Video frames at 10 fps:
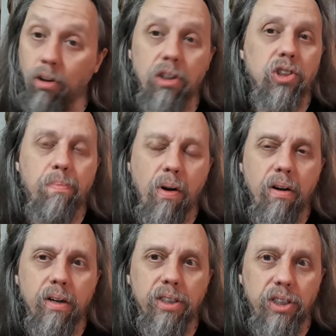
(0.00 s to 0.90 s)
looks the
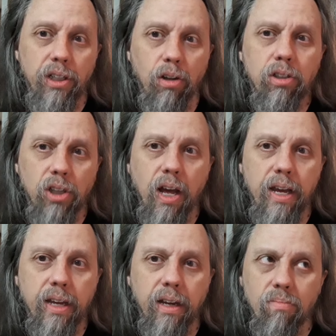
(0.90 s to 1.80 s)
part. She looks
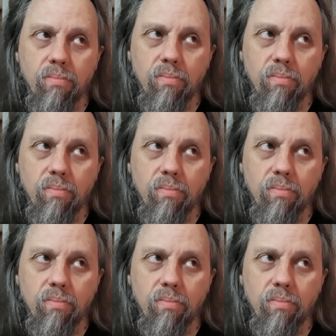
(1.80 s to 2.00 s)
like